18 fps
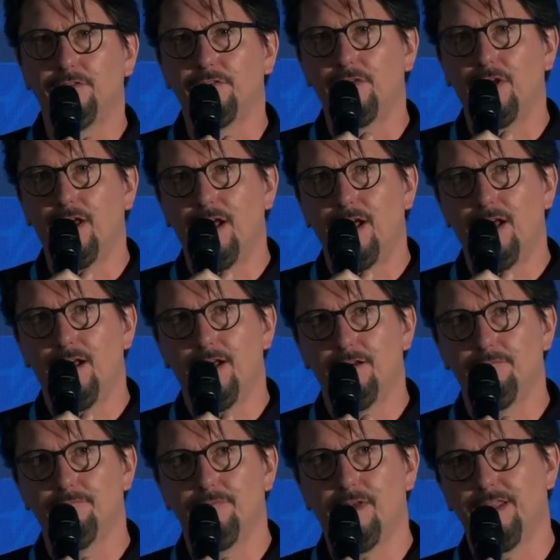
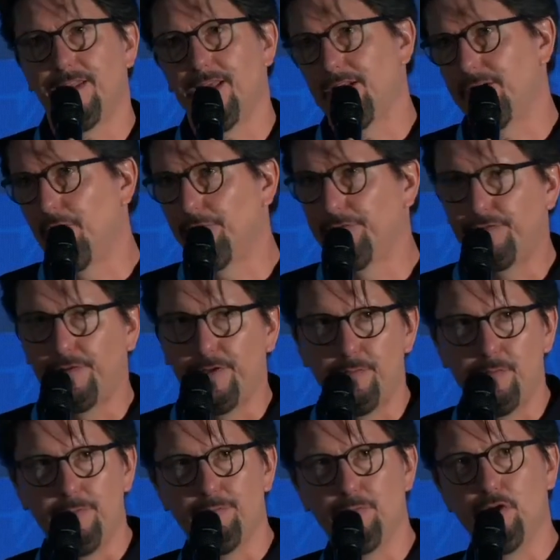then obviously
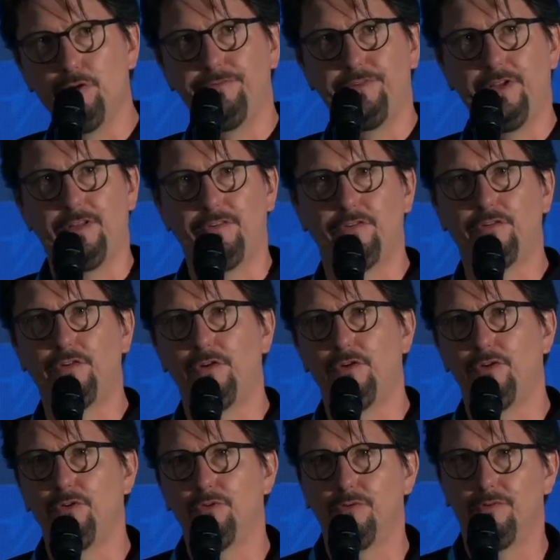we moved
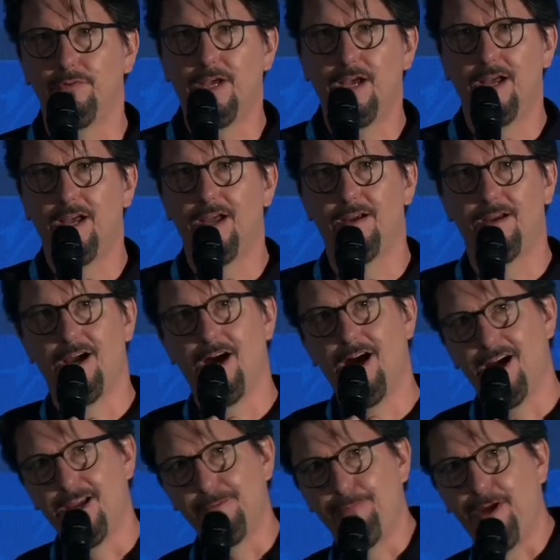into
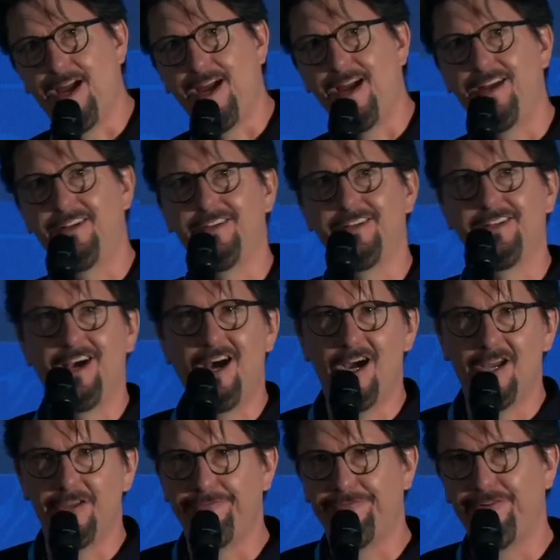iPad and
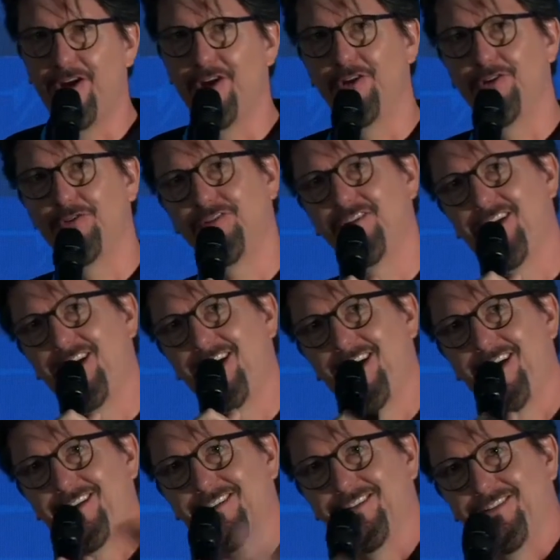iPhone
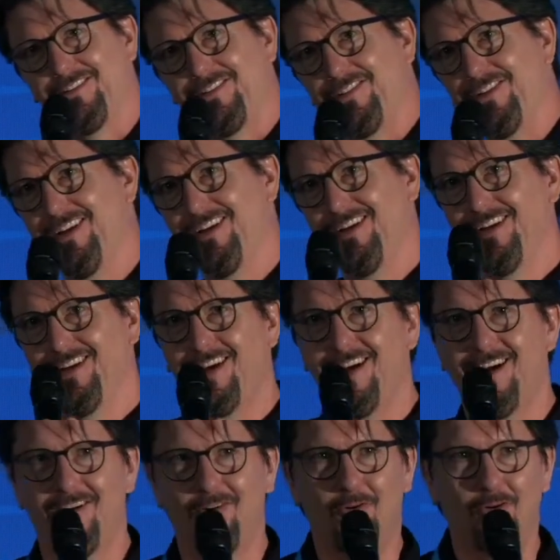and
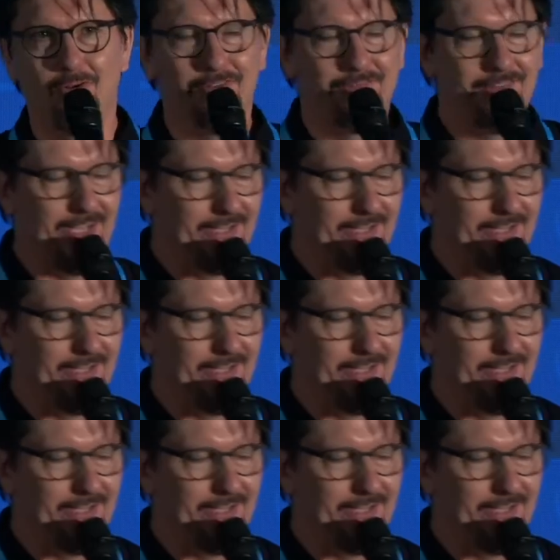all of the